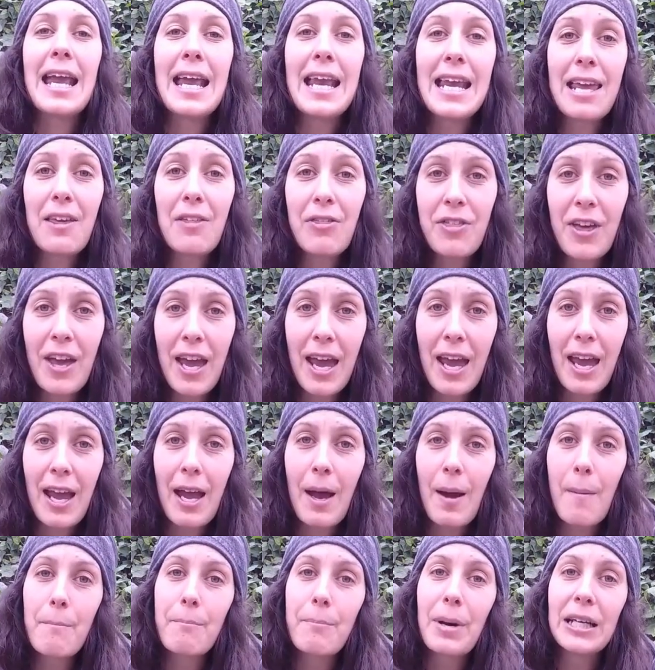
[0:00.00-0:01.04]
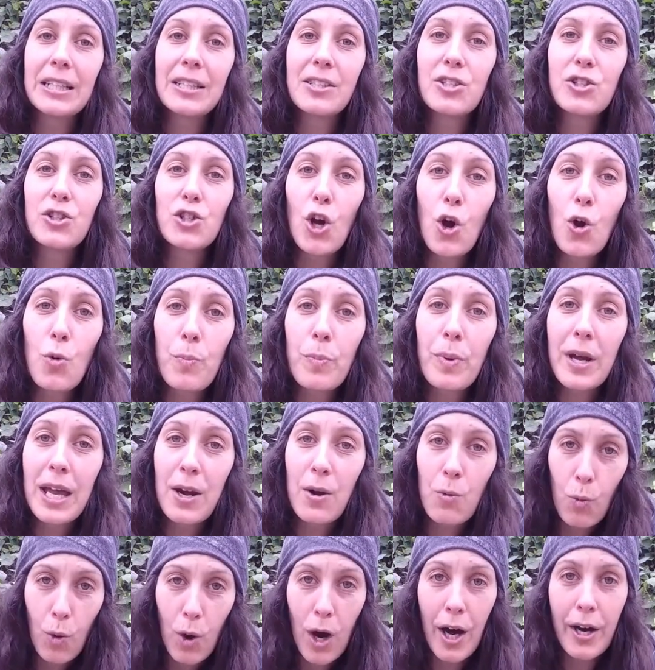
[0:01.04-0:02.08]
Anything but soap
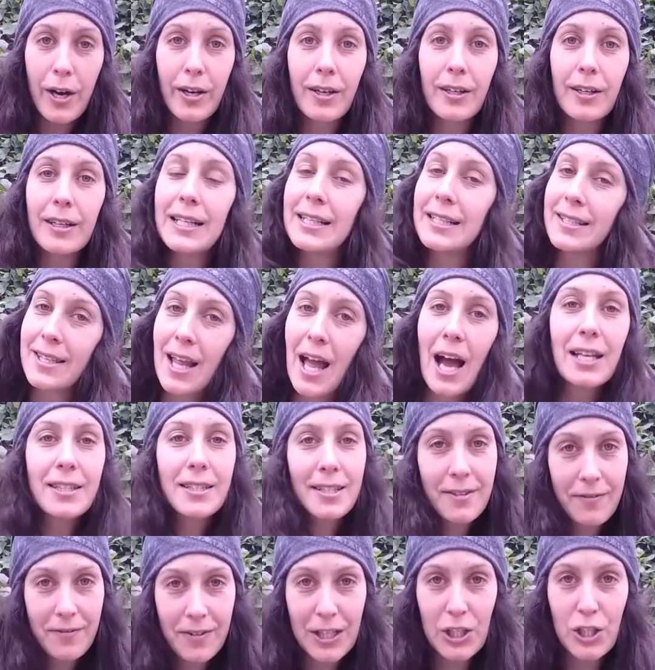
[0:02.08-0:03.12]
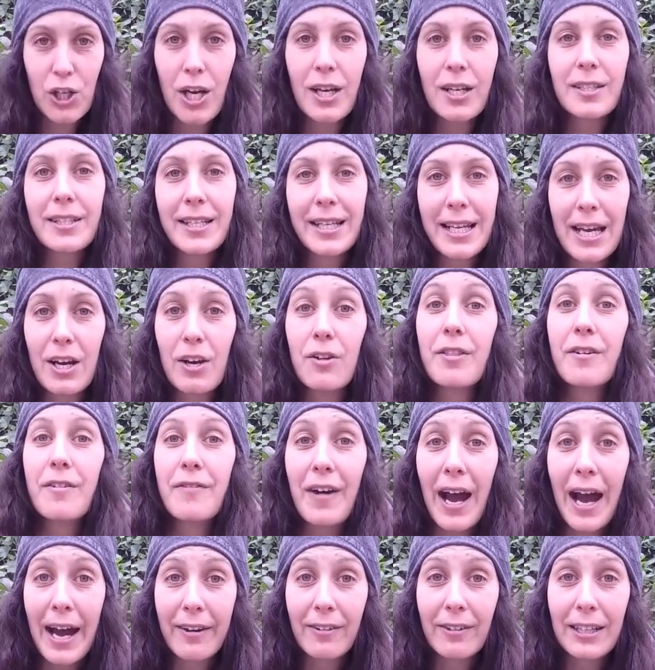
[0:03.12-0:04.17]
and water is not sufficient to kill
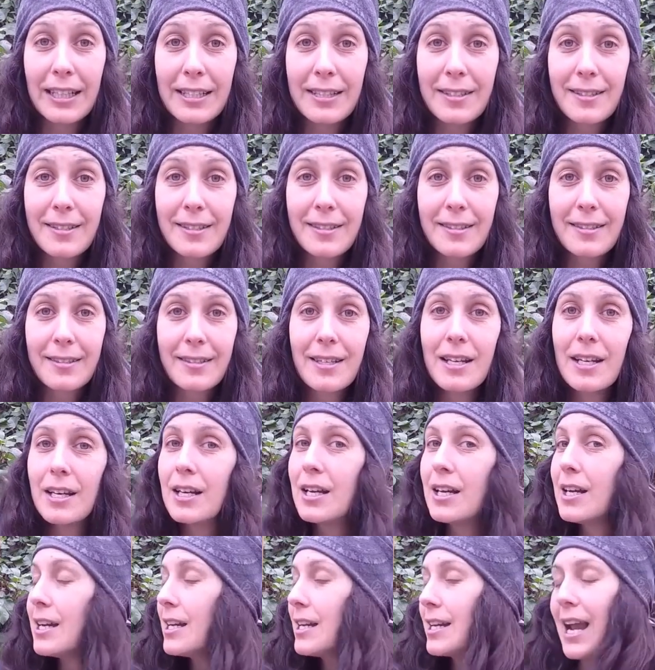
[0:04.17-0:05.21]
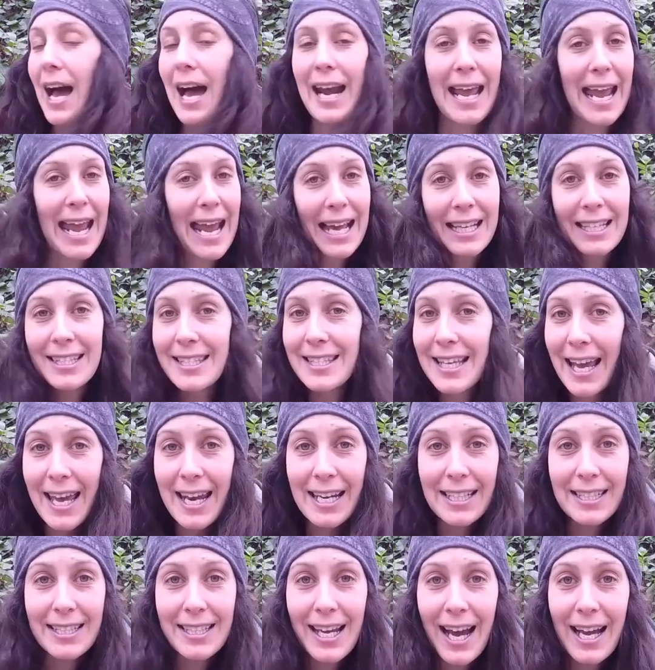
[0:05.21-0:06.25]
the virus. Not hand
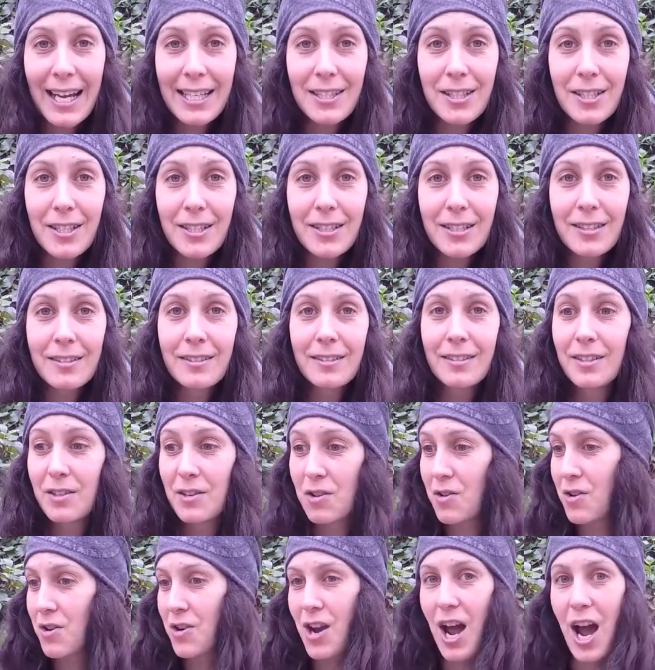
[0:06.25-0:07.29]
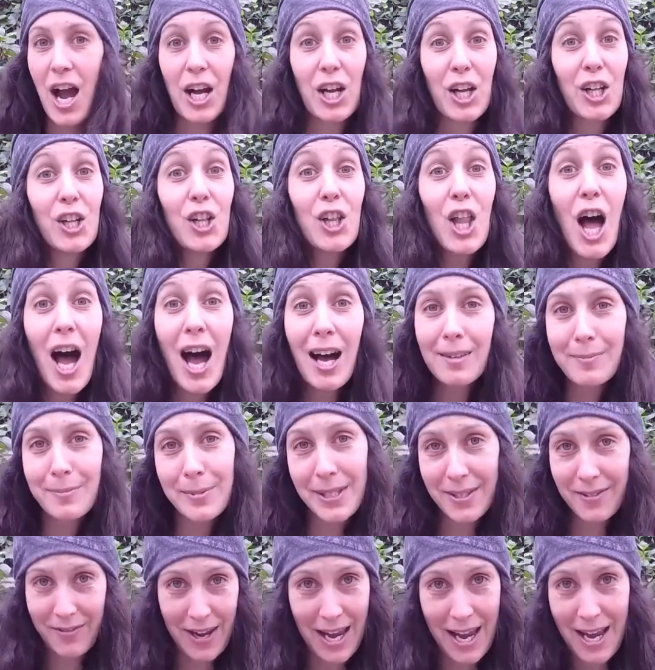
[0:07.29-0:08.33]
sanitizer, not
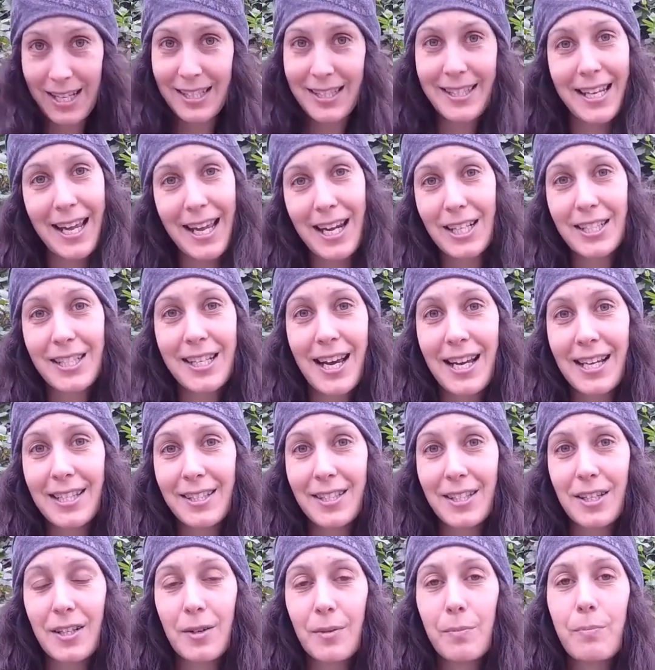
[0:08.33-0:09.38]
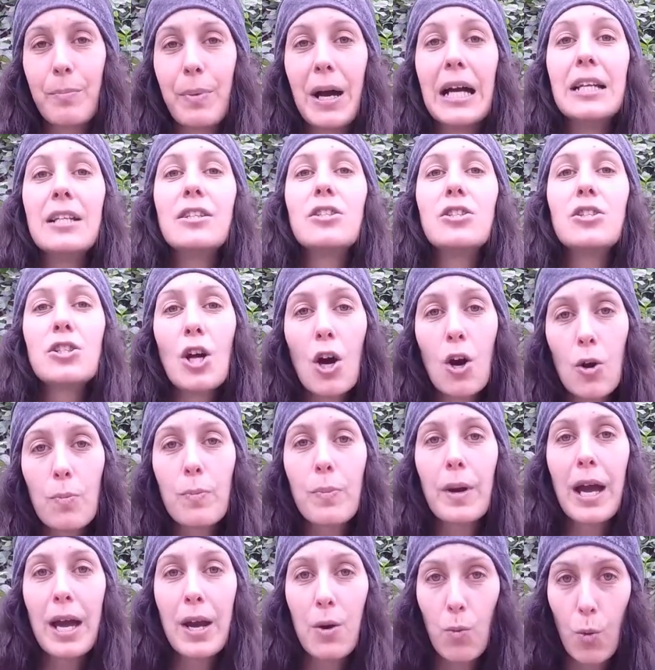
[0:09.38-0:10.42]
globs of hand sanitizer, but soap
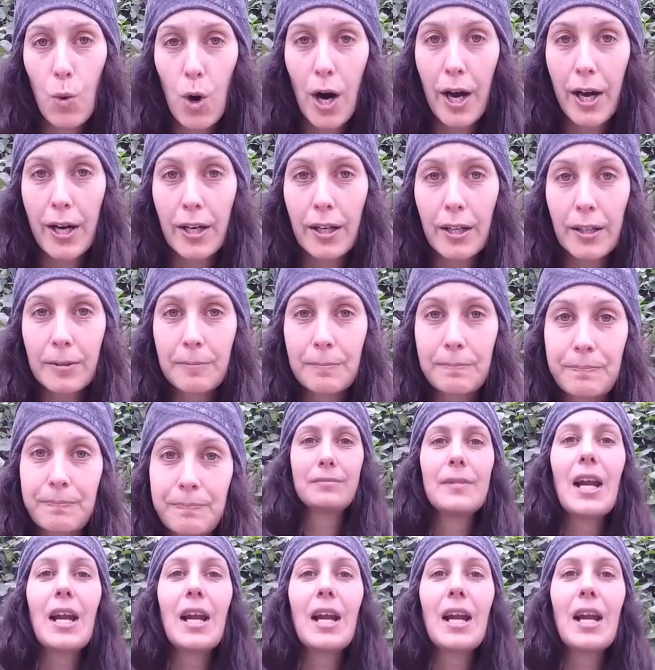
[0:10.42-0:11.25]
and water.